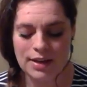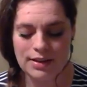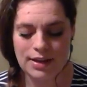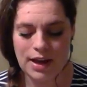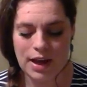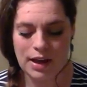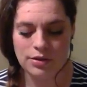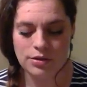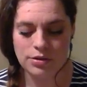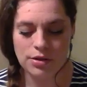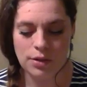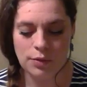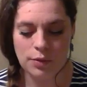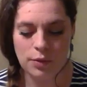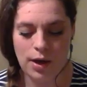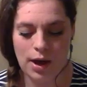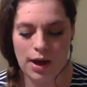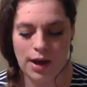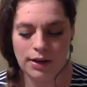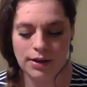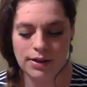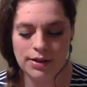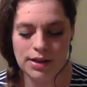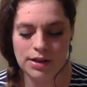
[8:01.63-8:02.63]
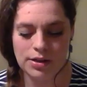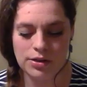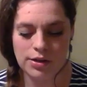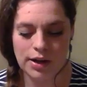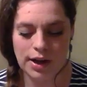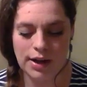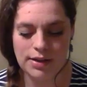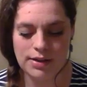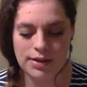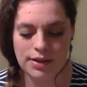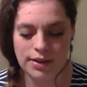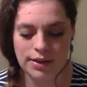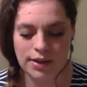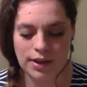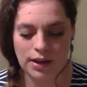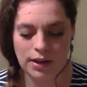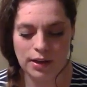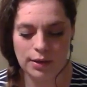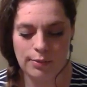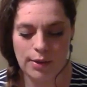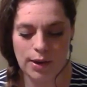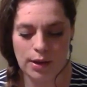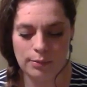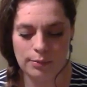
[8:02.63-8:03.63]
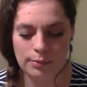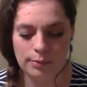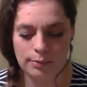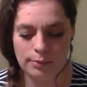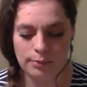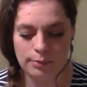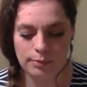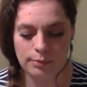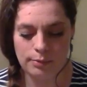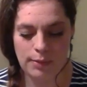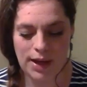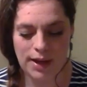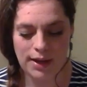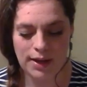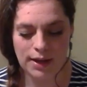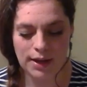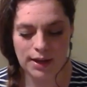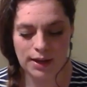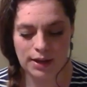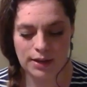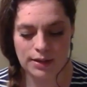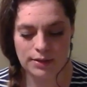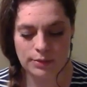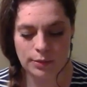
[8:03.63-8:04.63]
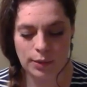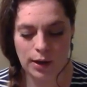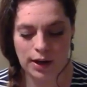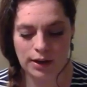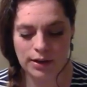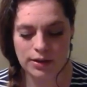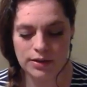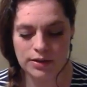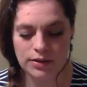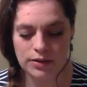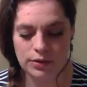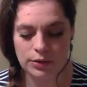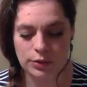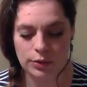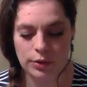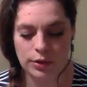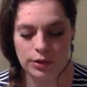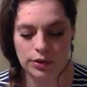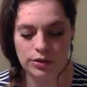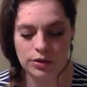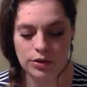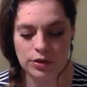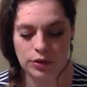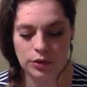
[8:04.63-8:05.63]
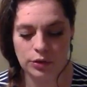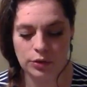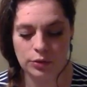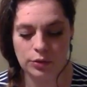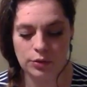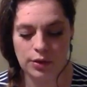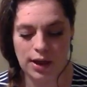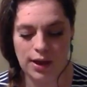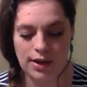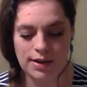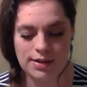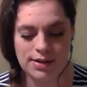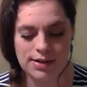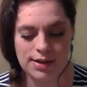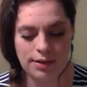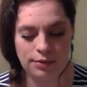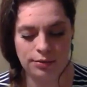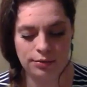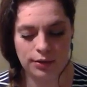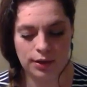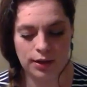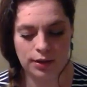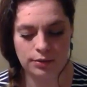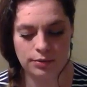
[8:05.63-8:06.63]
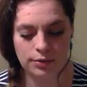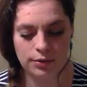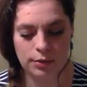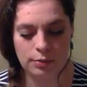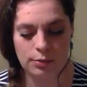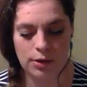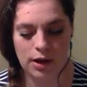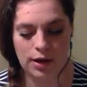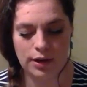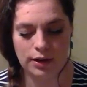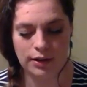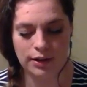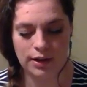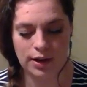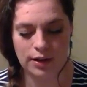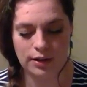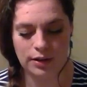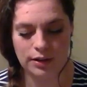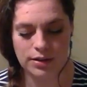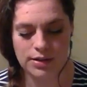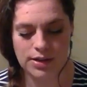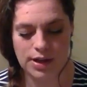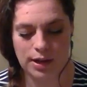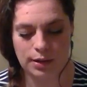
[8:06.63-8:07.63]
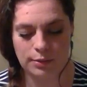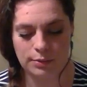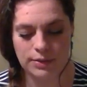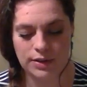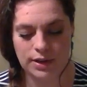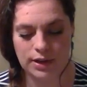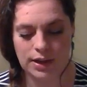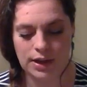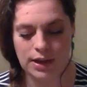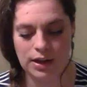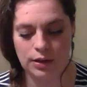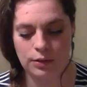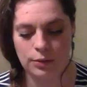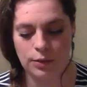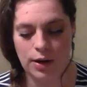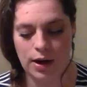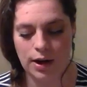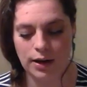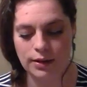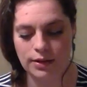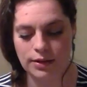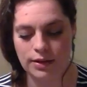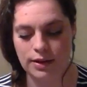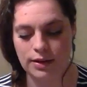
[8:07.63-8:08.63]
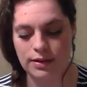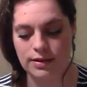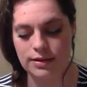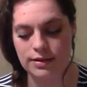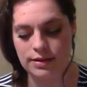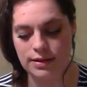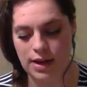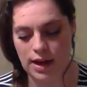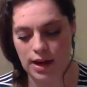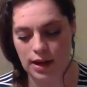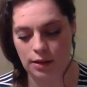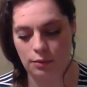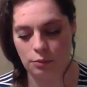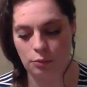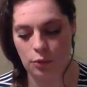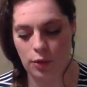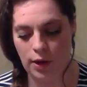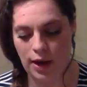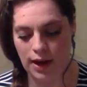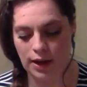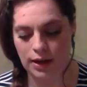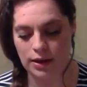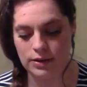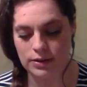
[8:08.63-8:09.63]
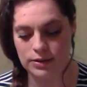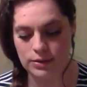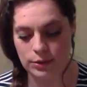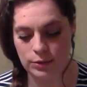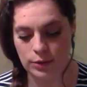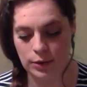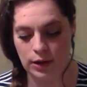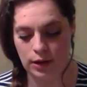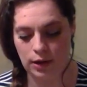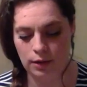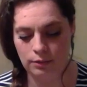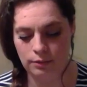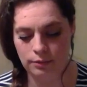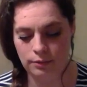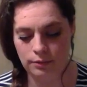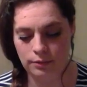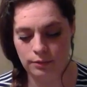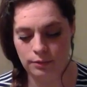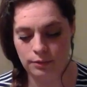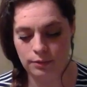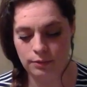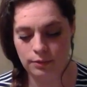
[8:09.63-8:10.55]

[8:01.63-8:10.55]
As Andre walked, he tried to think about making his walk to school new and different from all the other times that he had walked the same way to school.